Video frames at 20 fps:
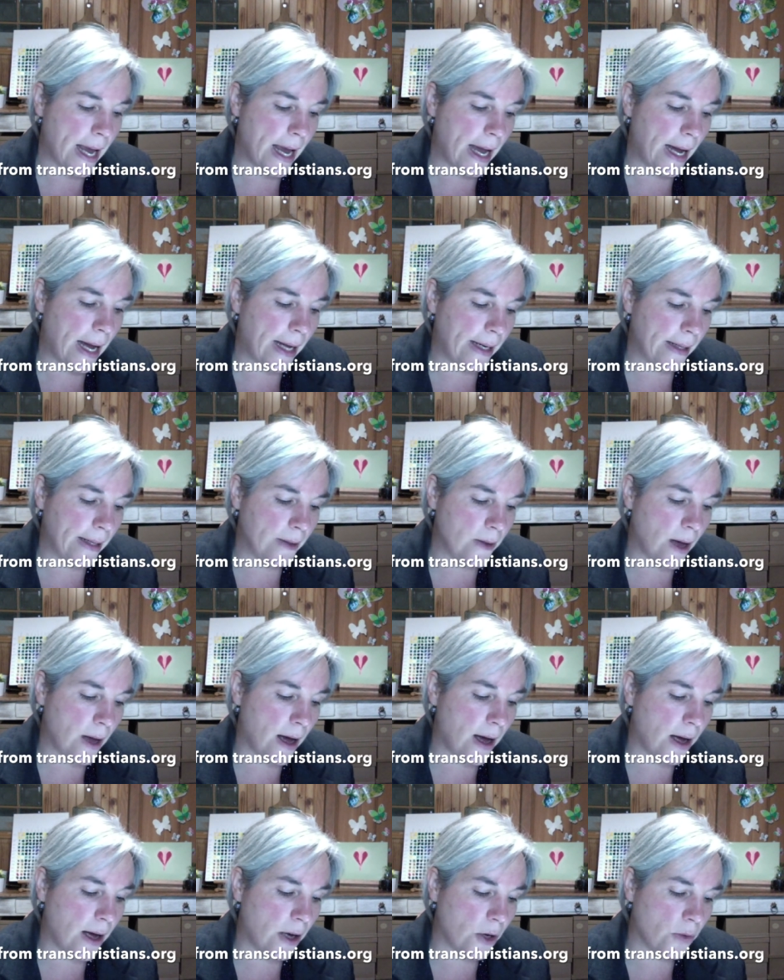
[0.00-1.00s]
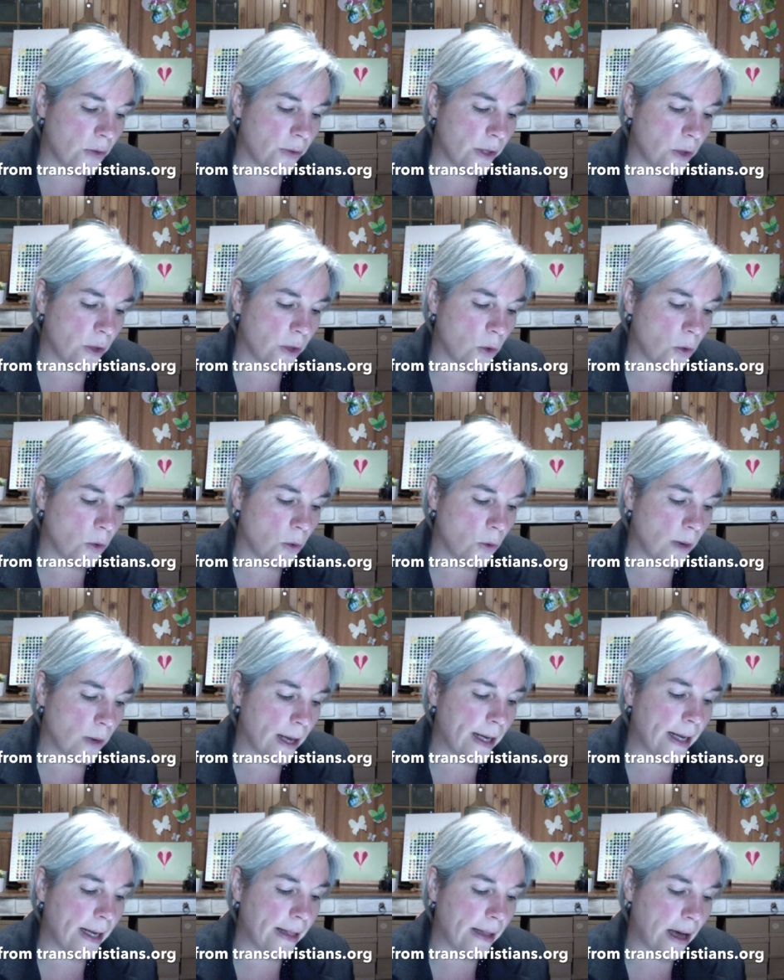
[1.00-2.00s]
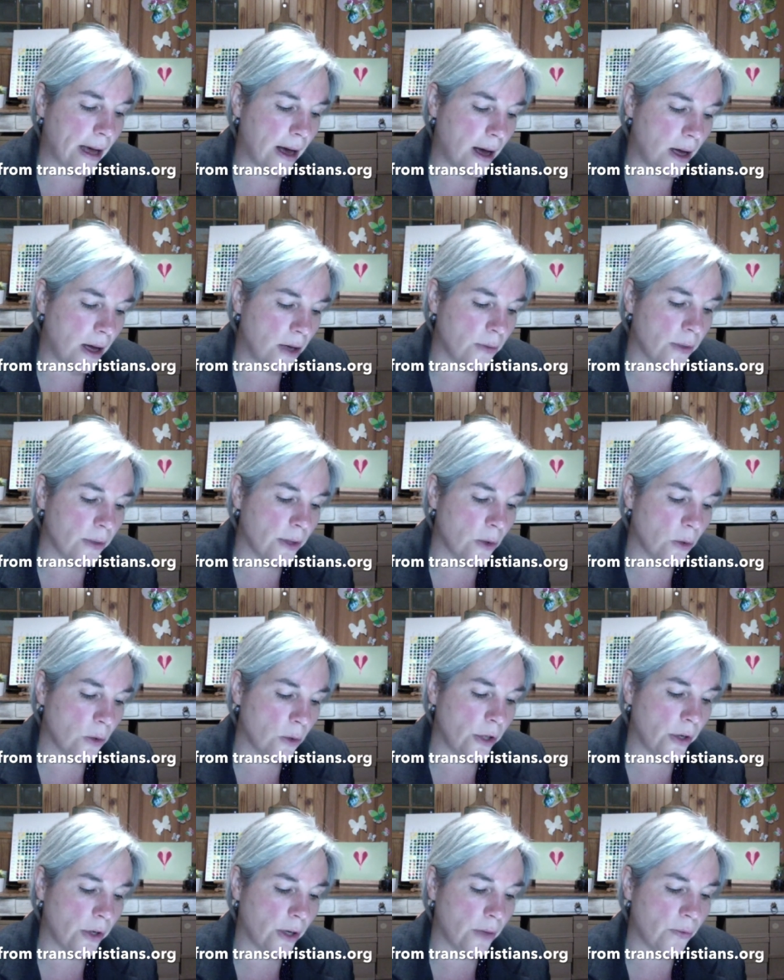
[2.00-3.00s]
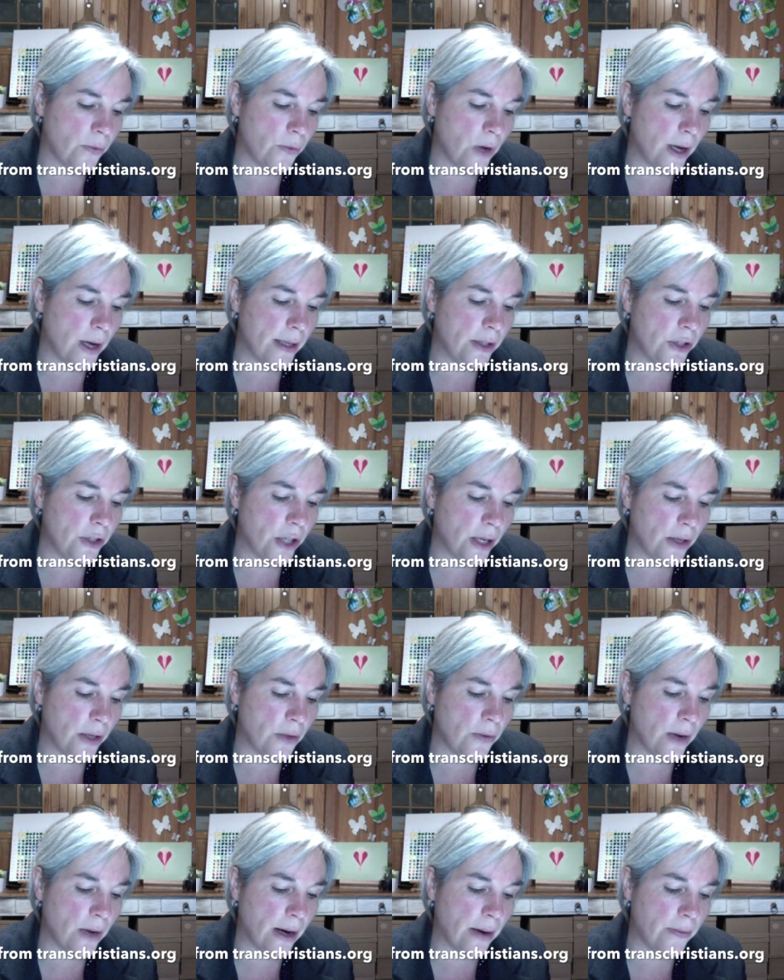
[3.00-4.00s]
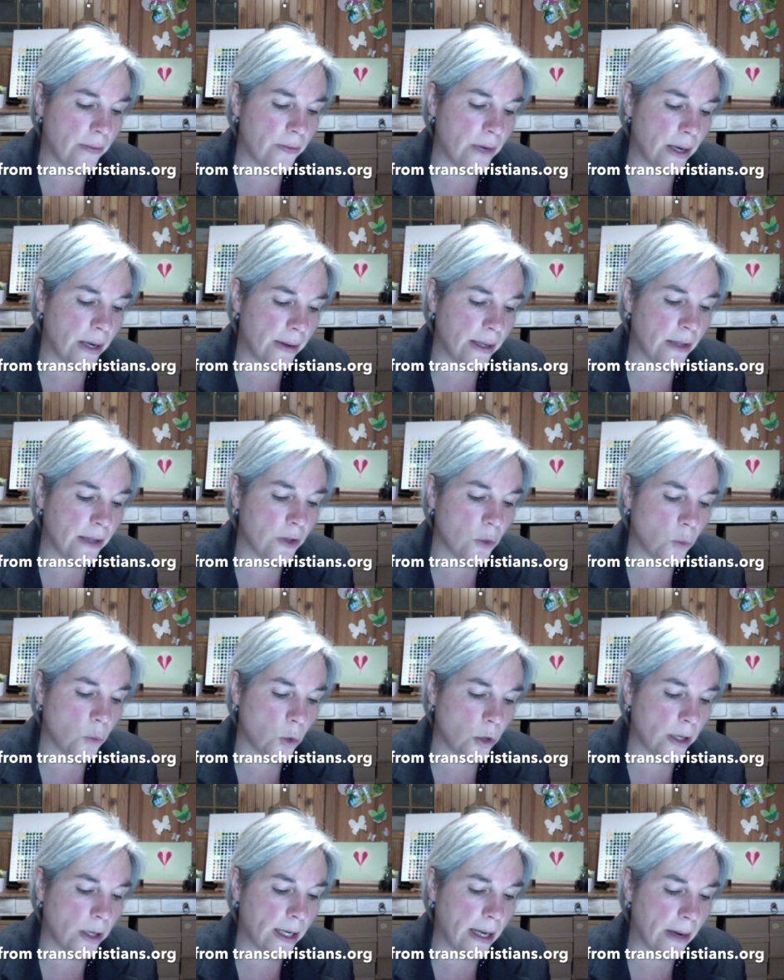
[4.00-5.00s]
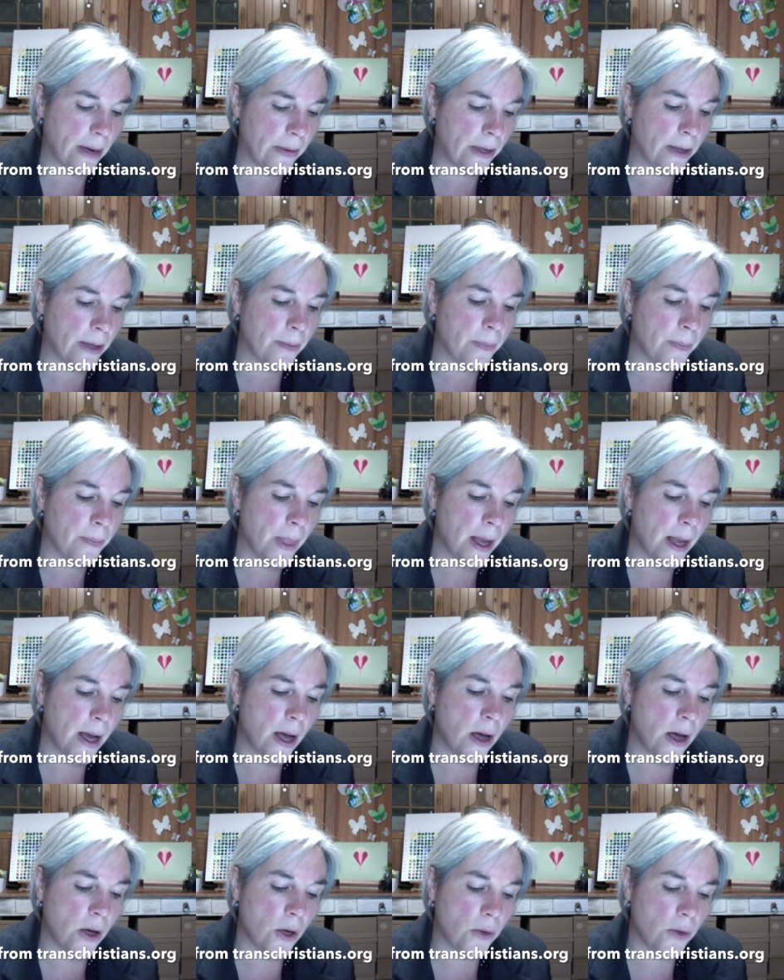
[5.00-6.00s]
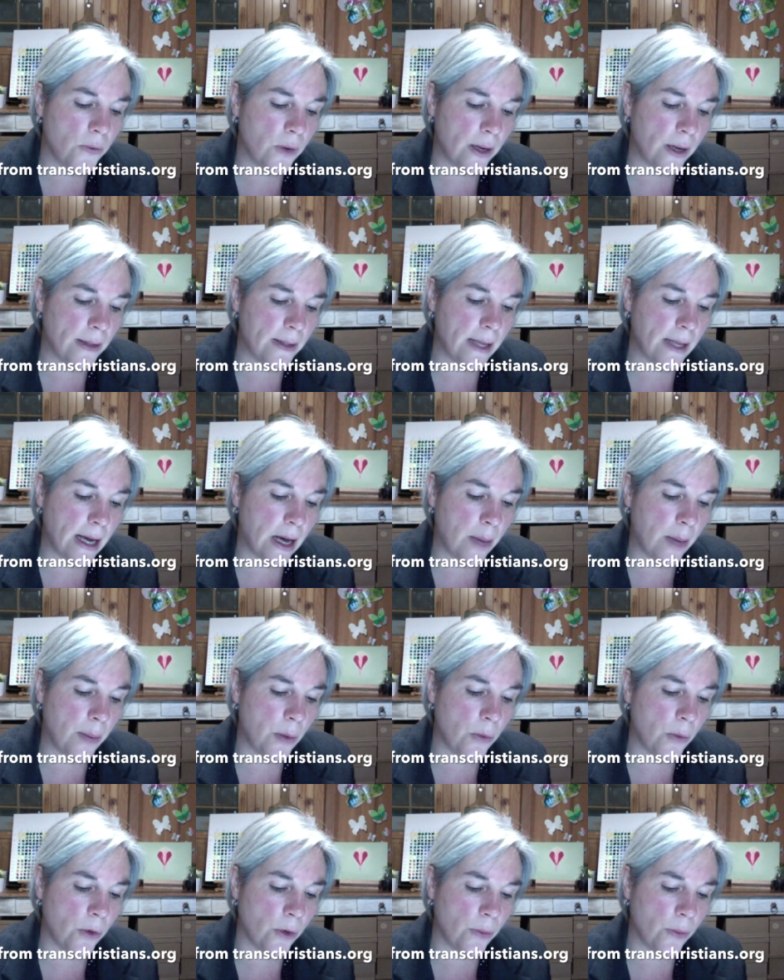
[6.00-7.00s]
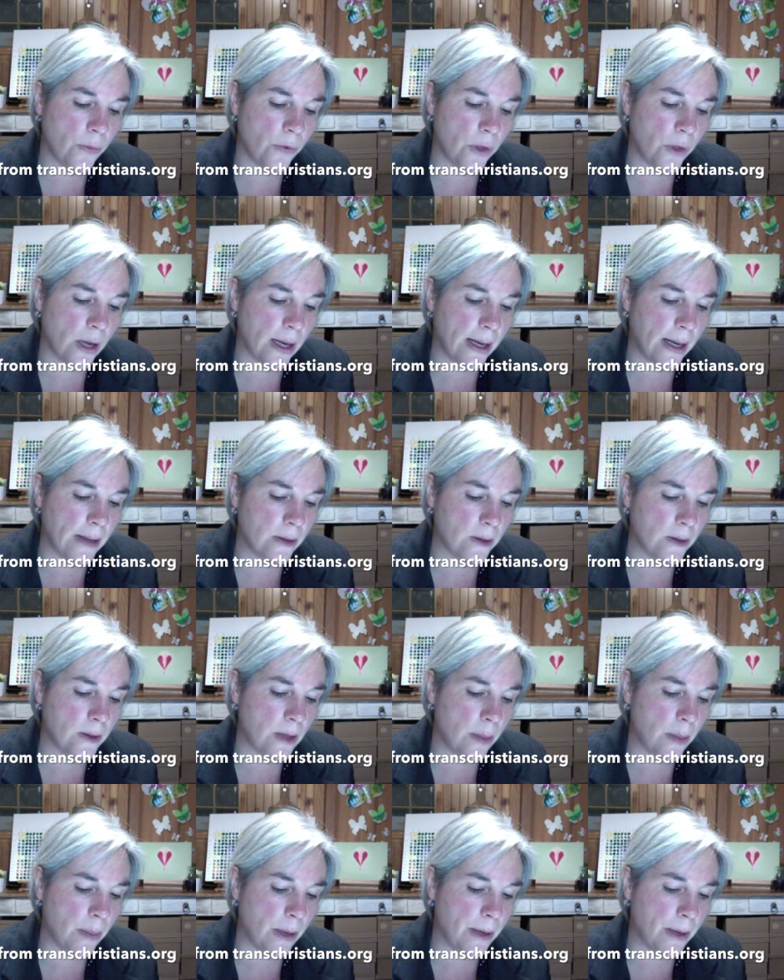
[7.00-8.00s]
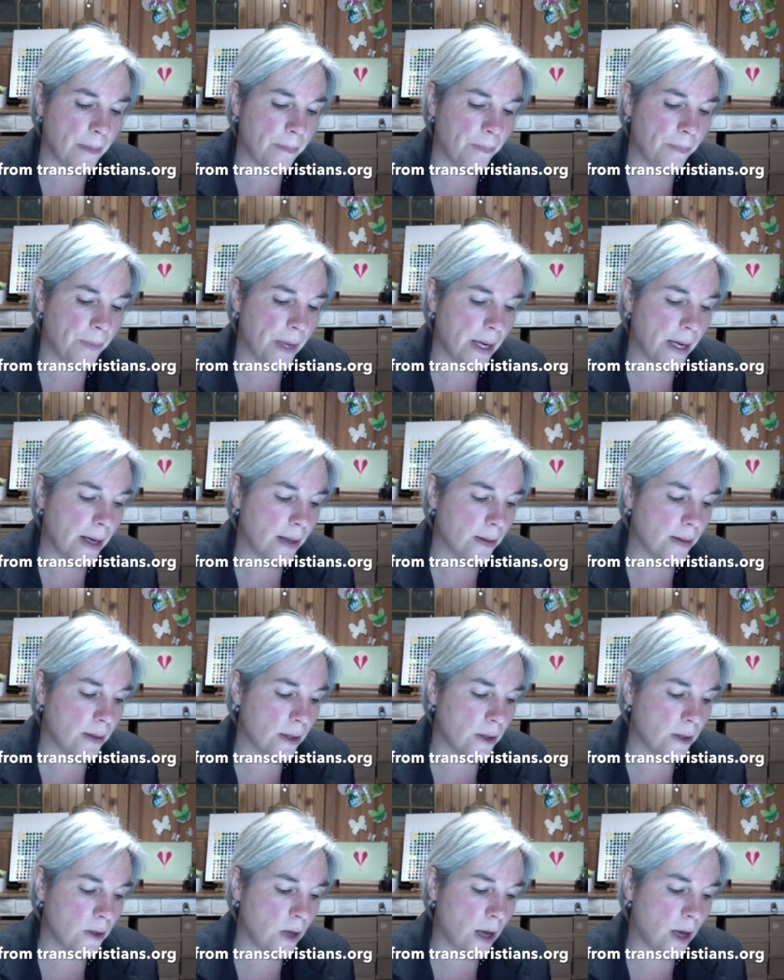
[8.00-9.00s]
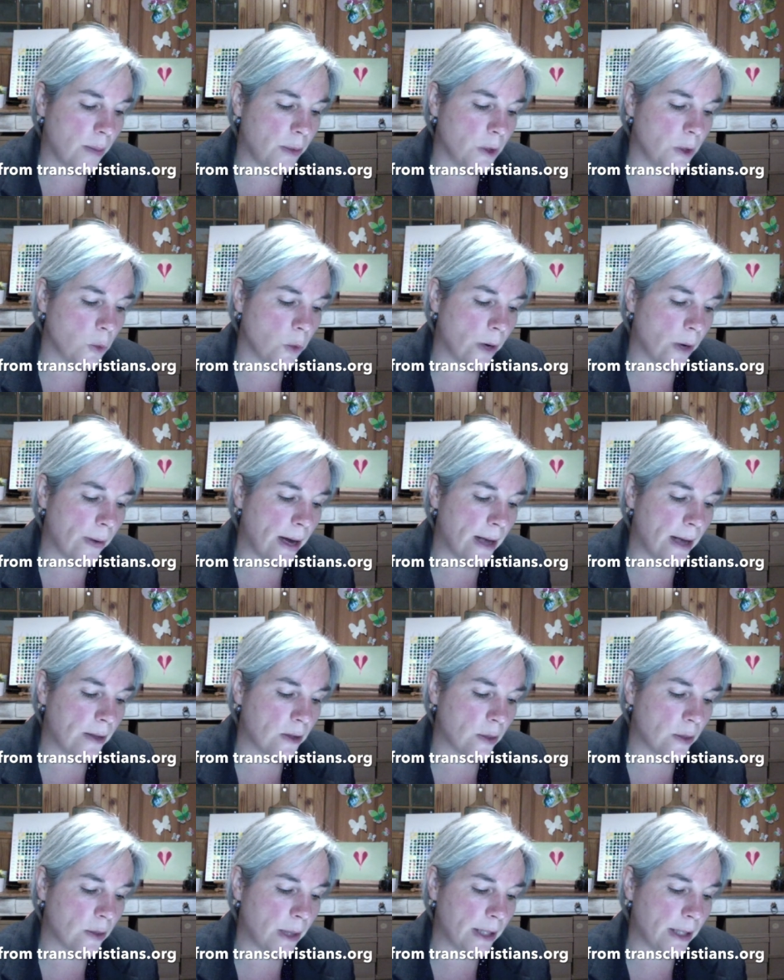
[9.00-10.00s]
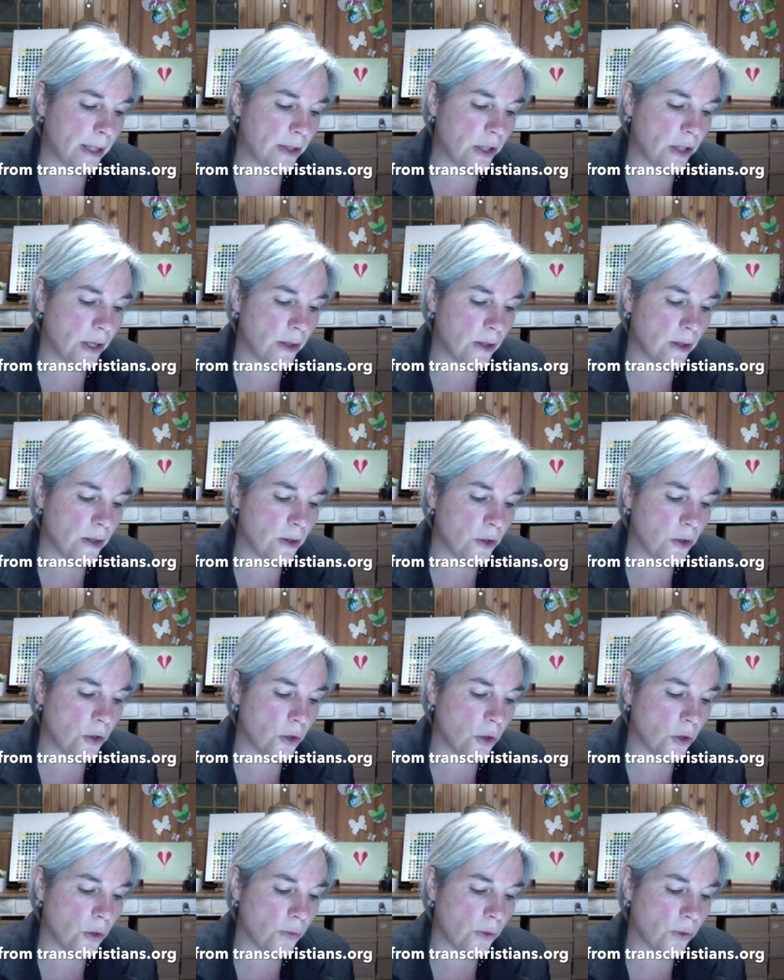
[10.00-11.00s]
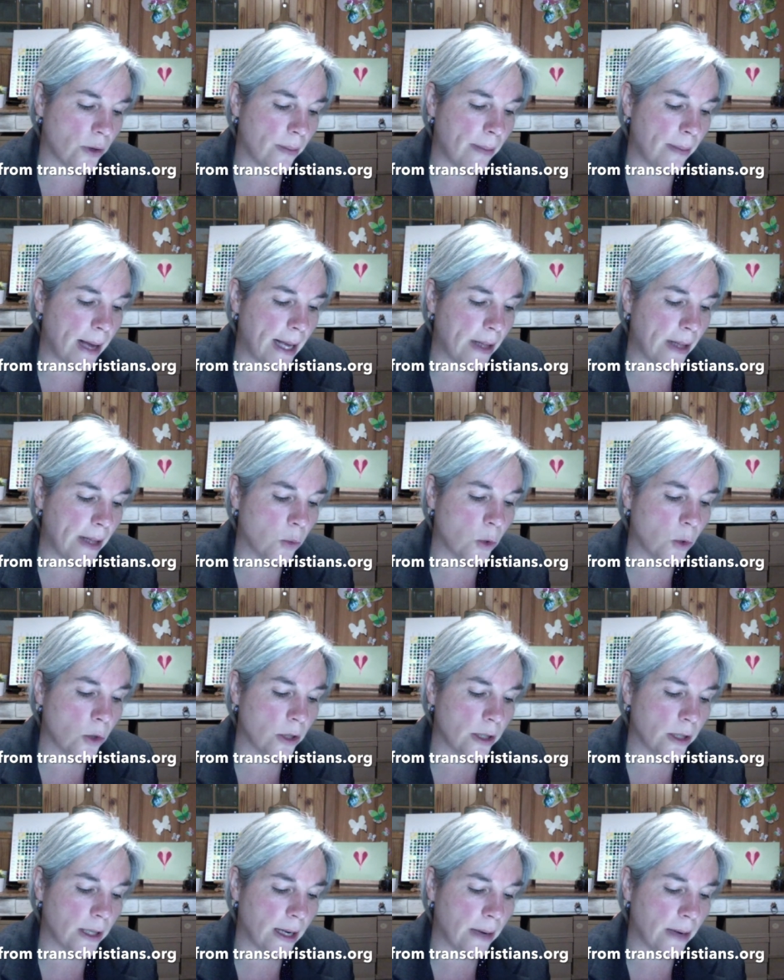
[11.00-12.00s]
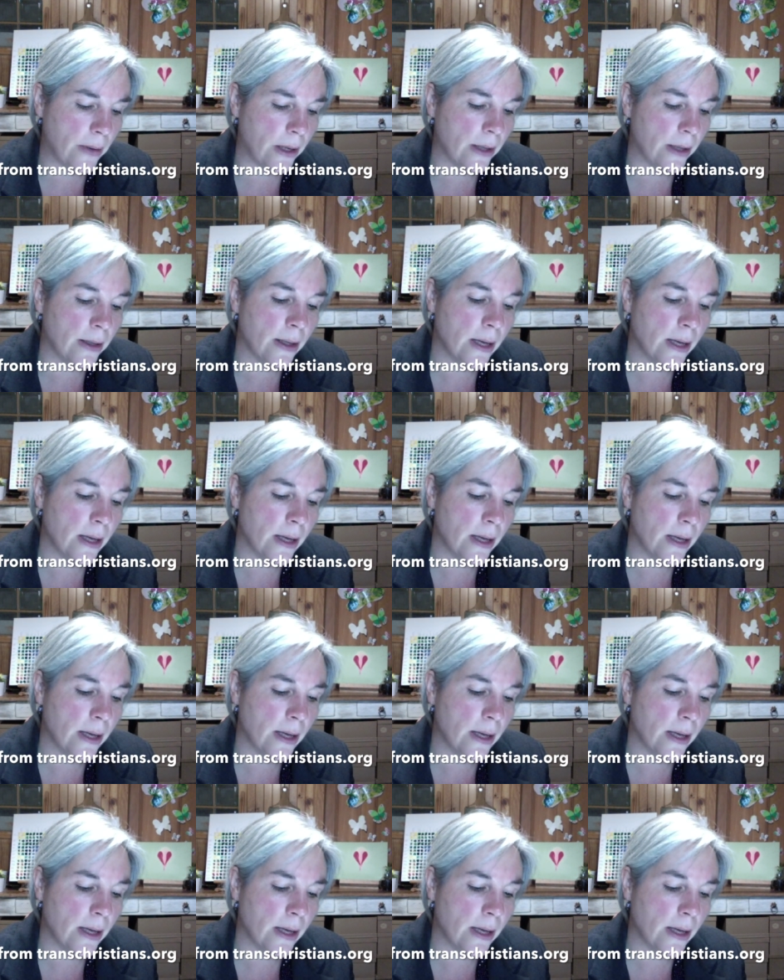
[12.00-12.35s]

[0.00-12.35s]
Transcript: And as the heart of it all, and at the heart of it all, you can find a gender variant water carrier who finds the upper room for the Last Supper. The disciples were asked by Jesus to look for a male water carrier.